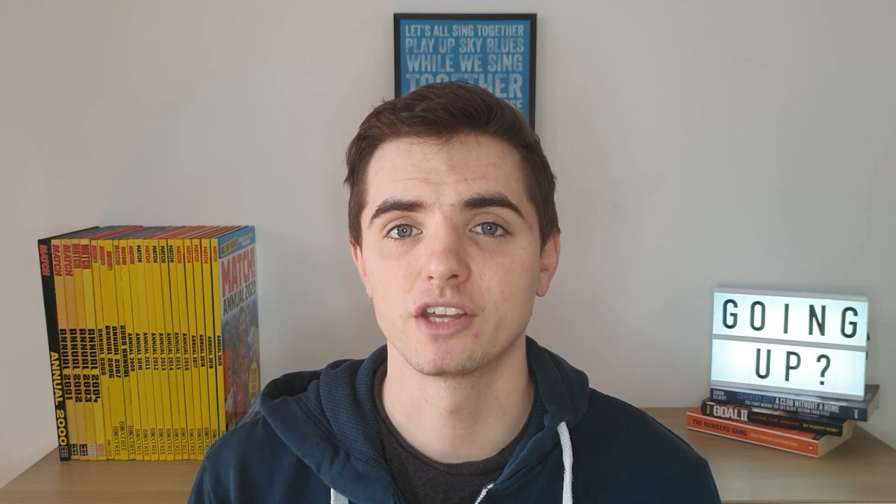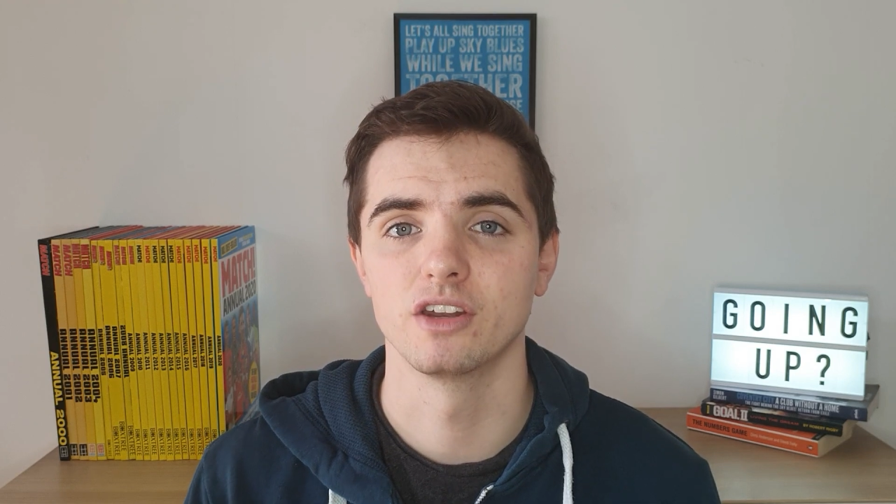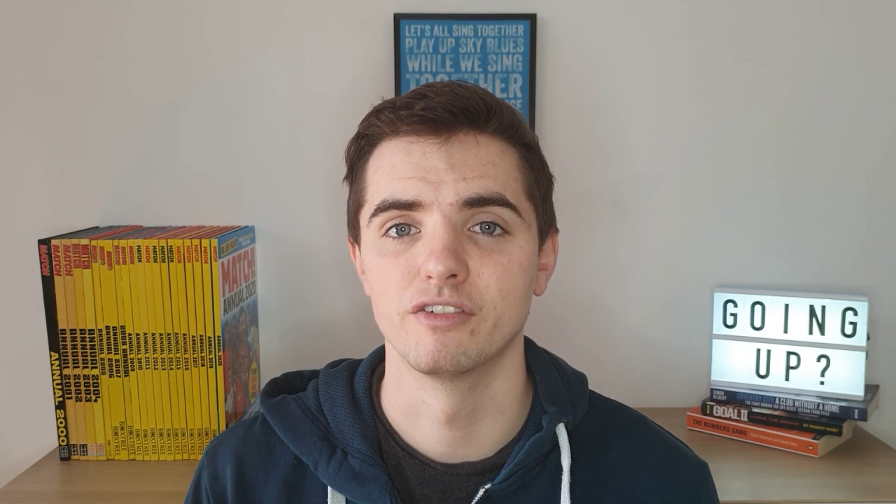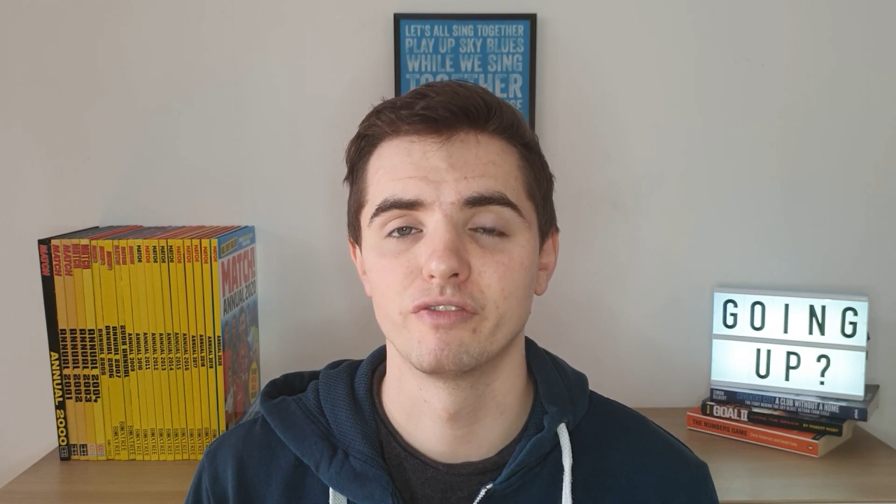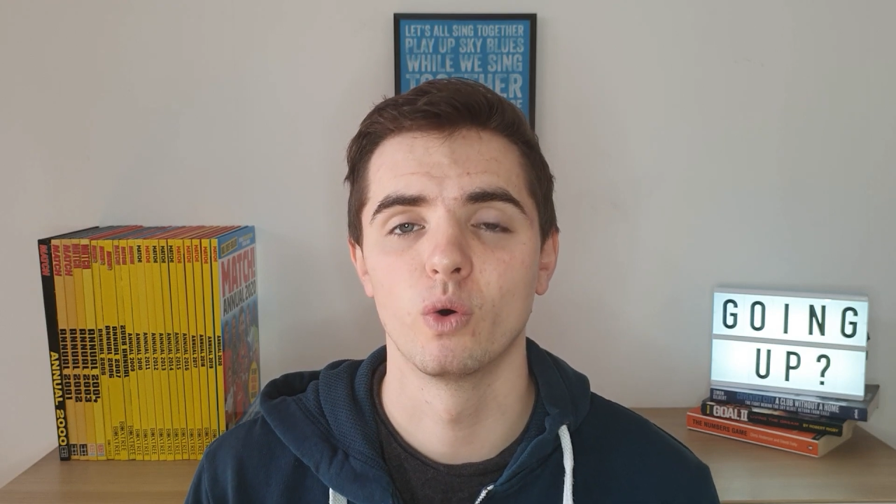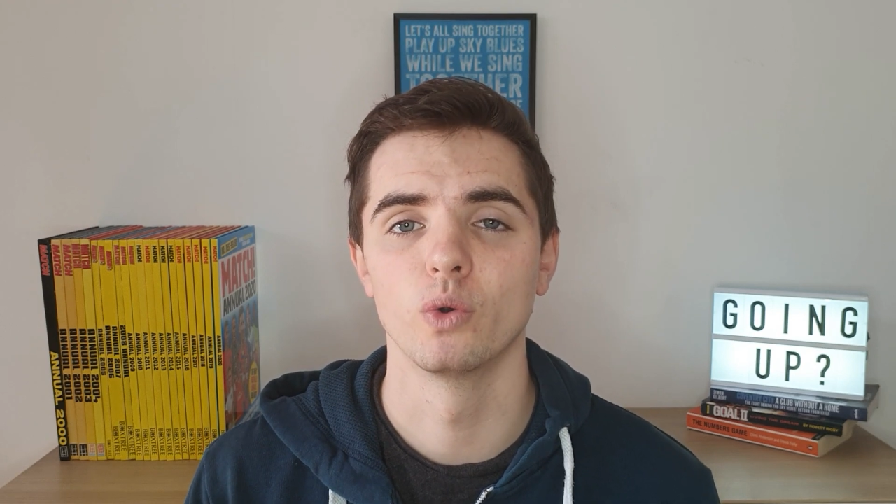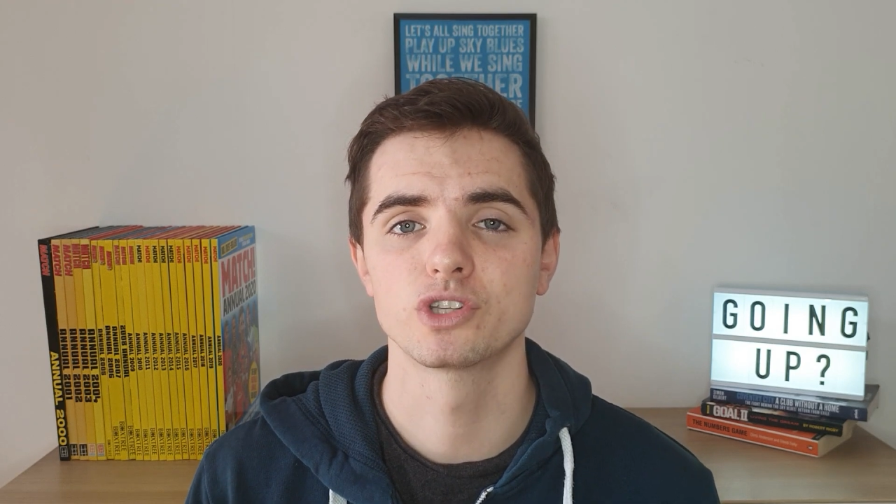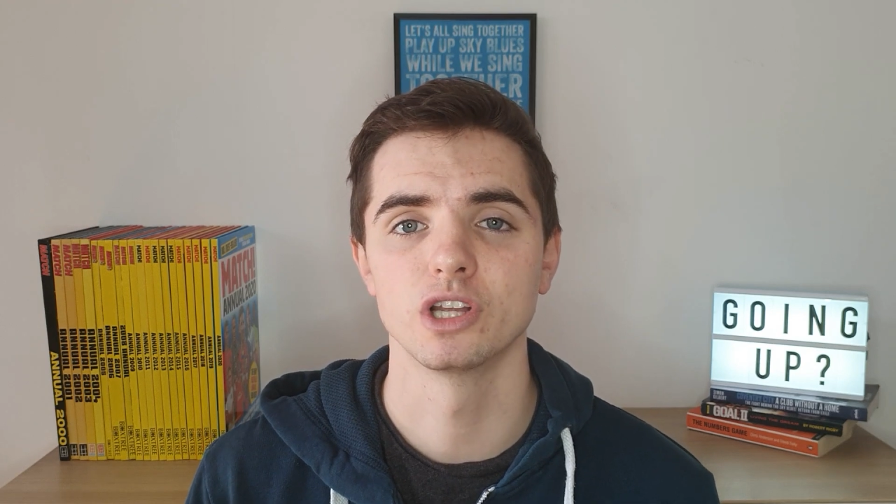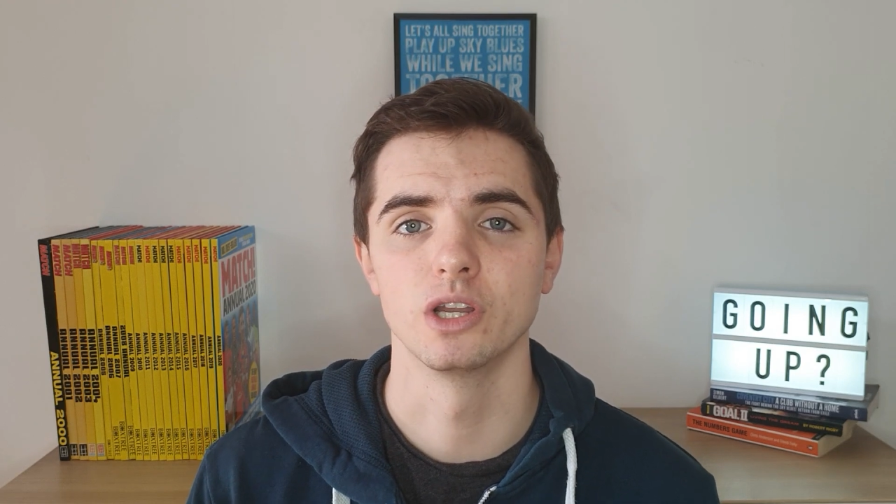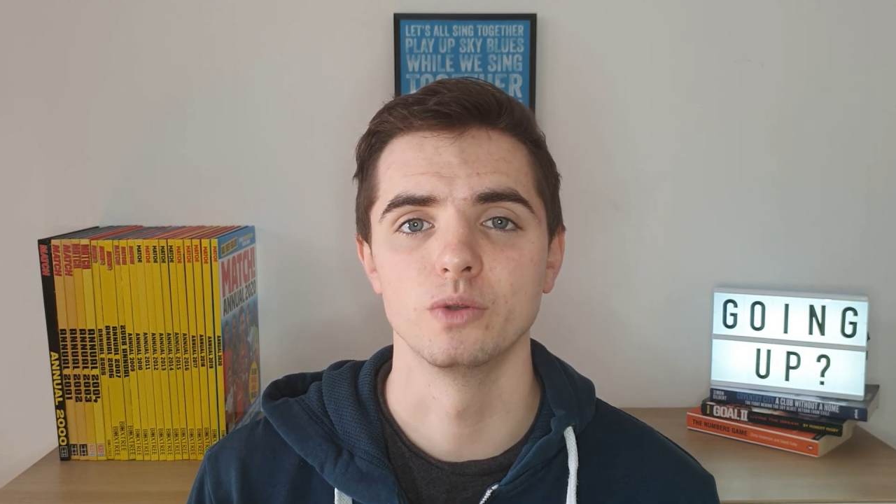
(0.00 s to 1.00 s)
can afford
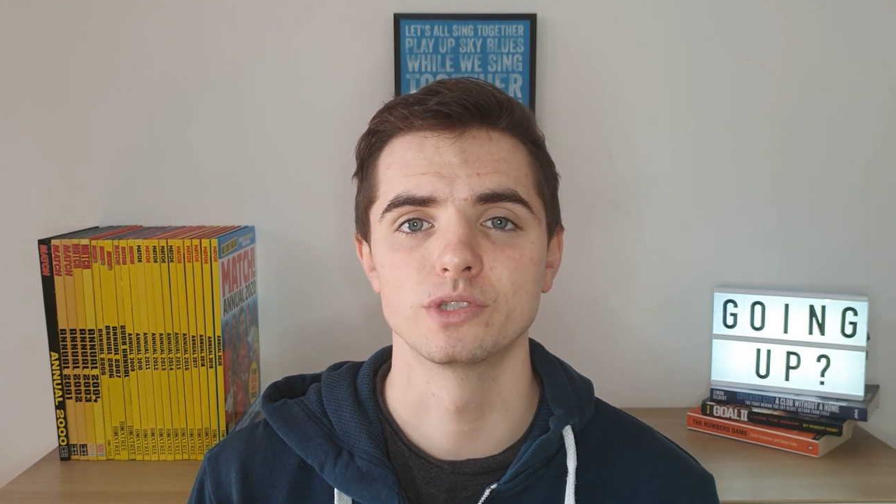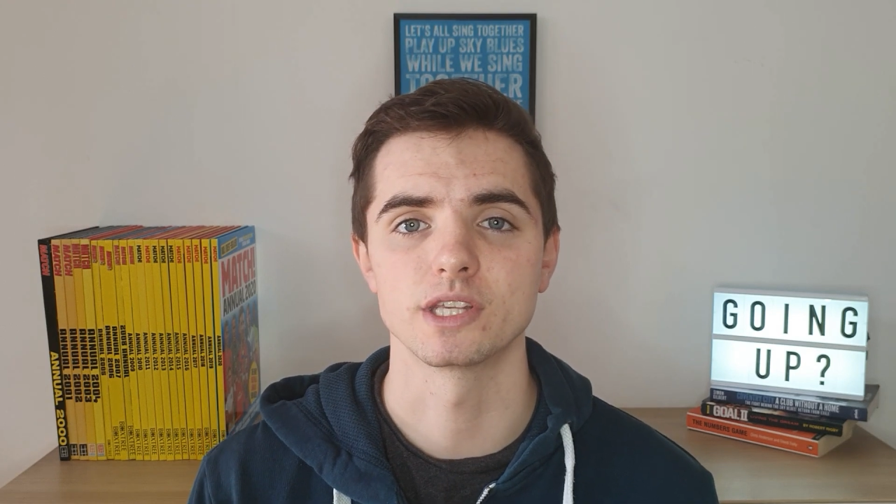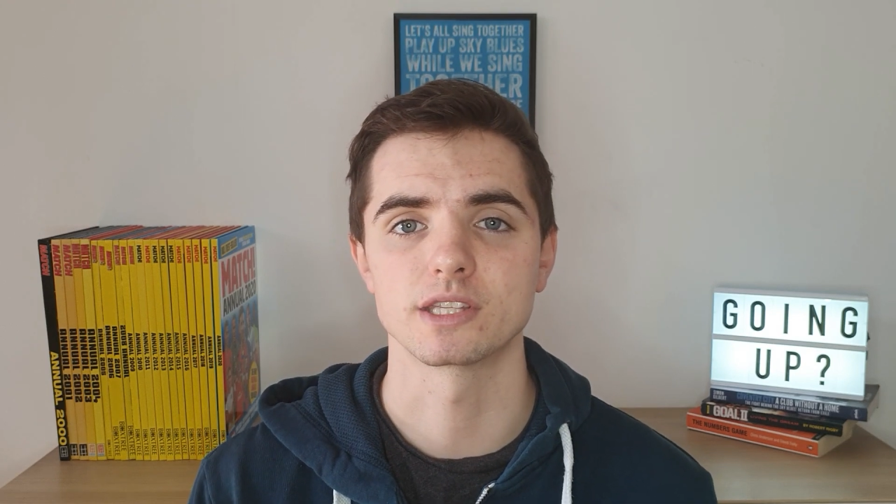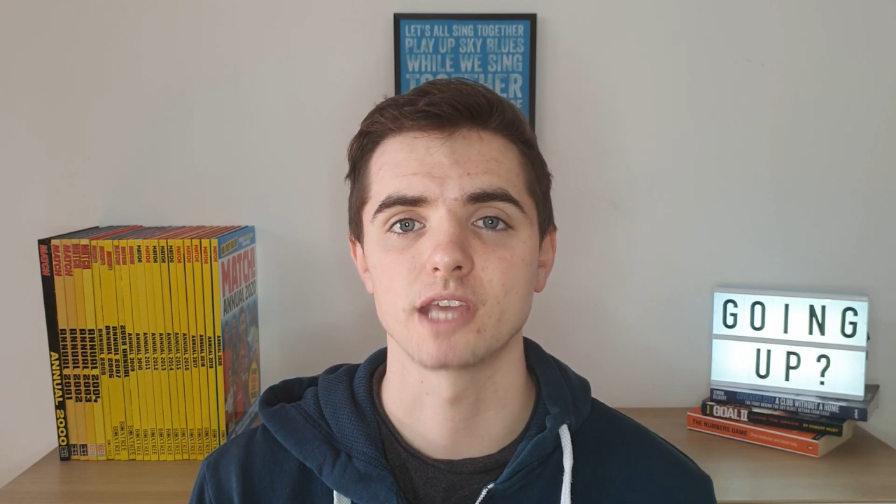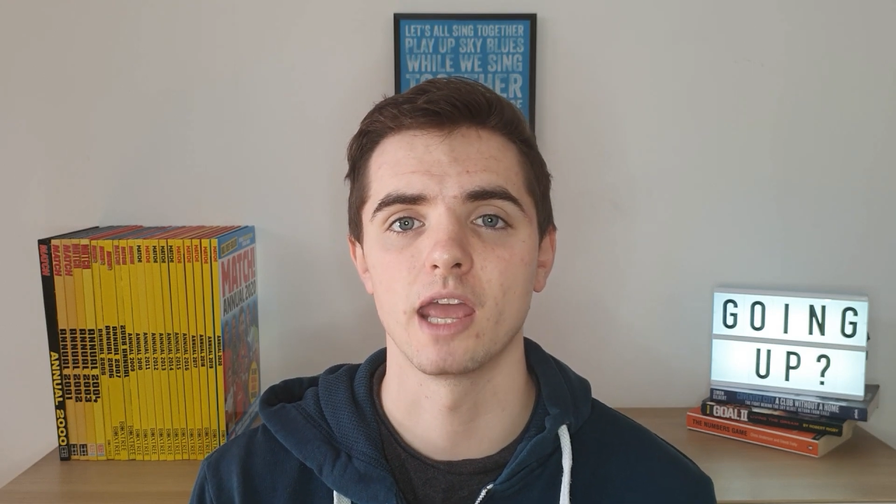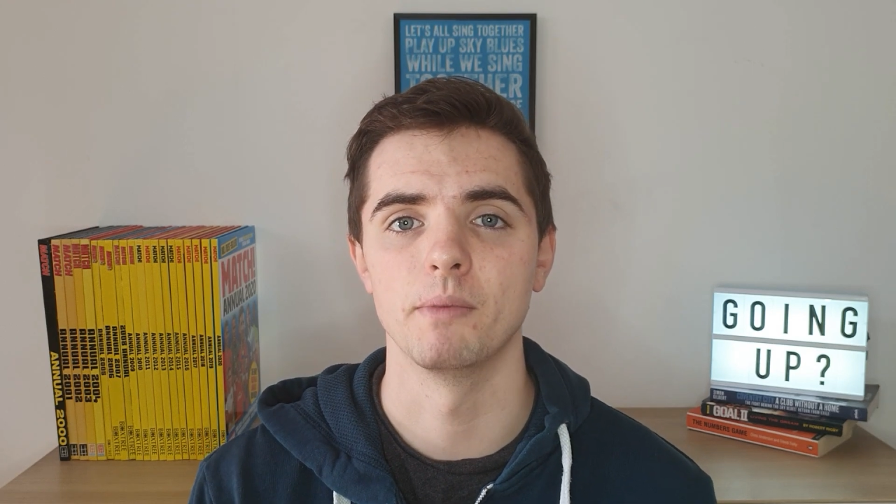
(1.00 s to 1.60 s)
to lose this game,